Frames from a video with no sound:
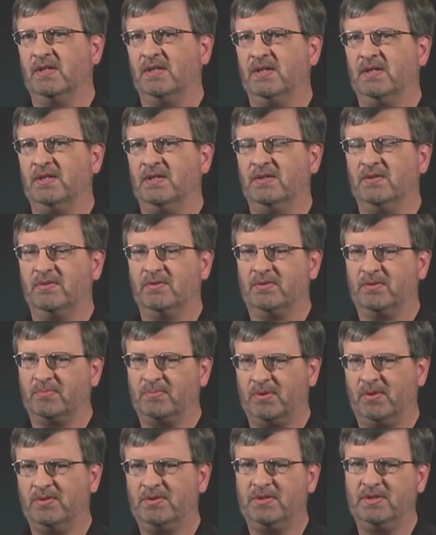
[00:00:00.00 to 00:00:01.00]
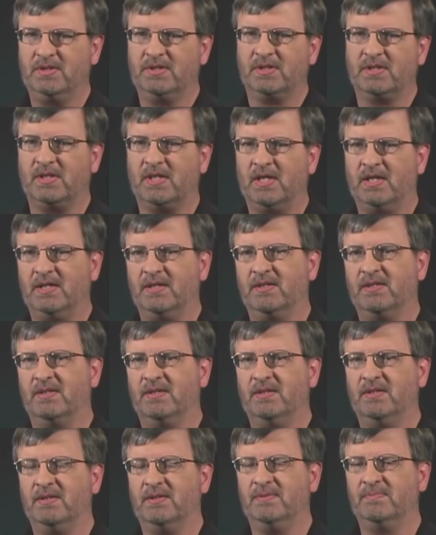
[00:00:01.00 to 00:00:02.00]
and was approaching the light
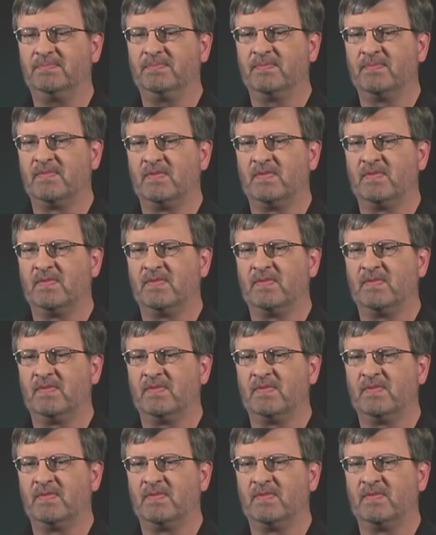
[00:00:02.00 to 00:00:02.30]
there,